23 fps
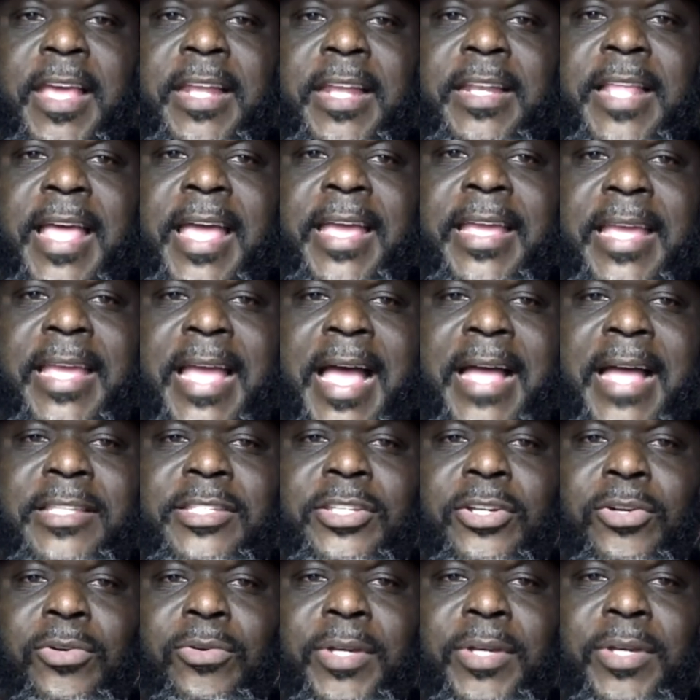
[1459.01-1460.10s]
And that
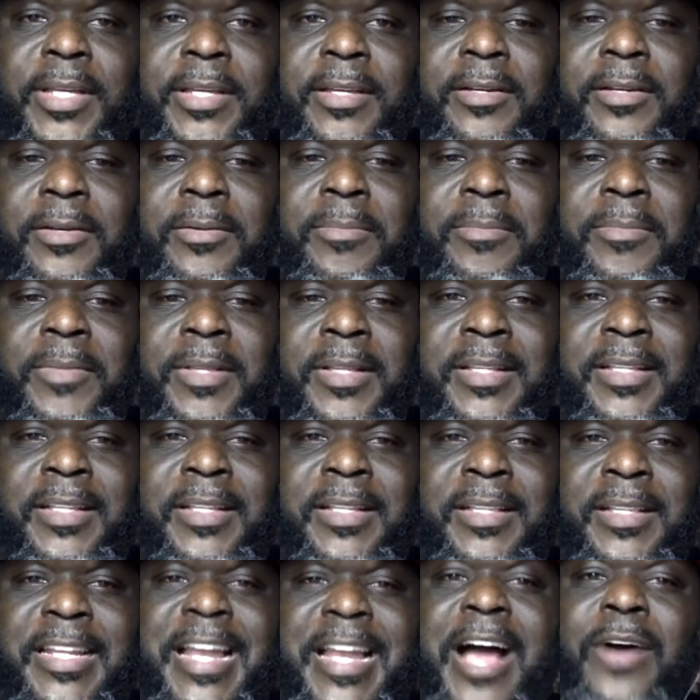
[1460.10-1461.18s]
guy told him
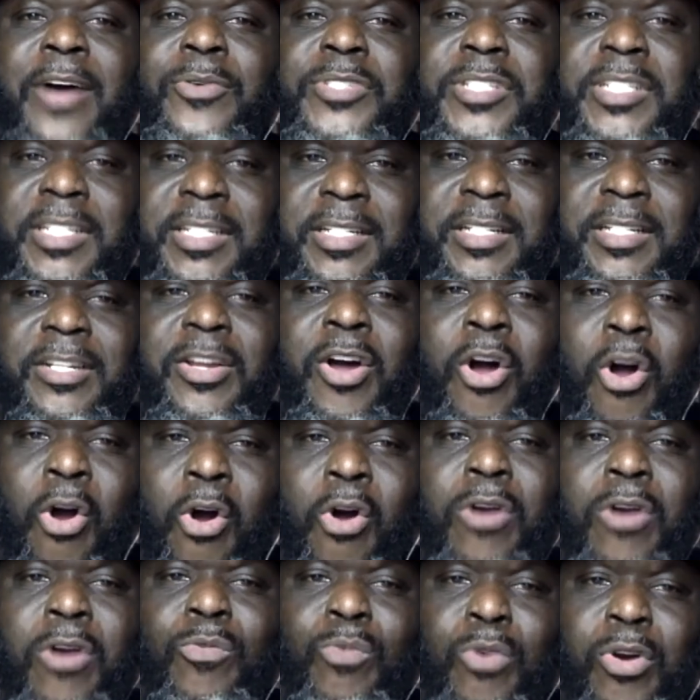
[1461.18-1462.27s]
that I was a good,
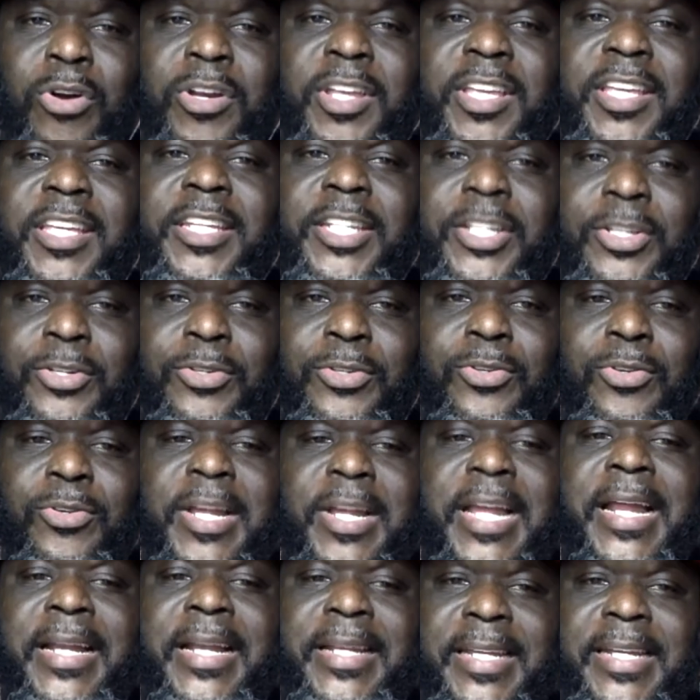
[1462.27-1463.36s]
hard-working
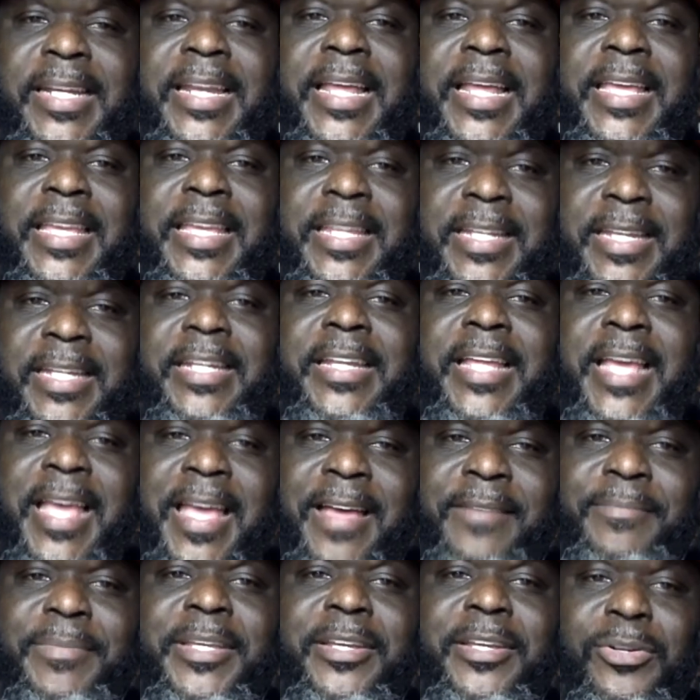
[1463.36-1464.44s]
dude, and I needed to, he needed
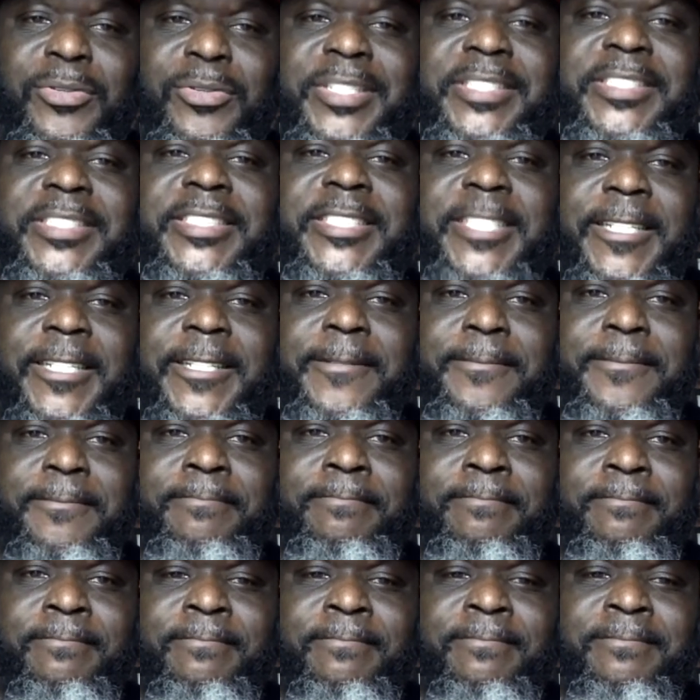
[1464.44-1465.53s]
to have me on his
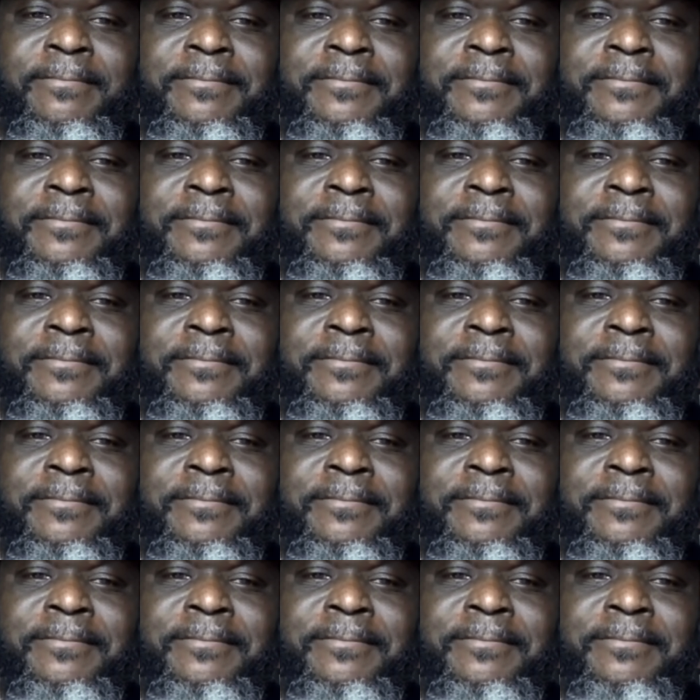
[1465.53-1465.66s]
team.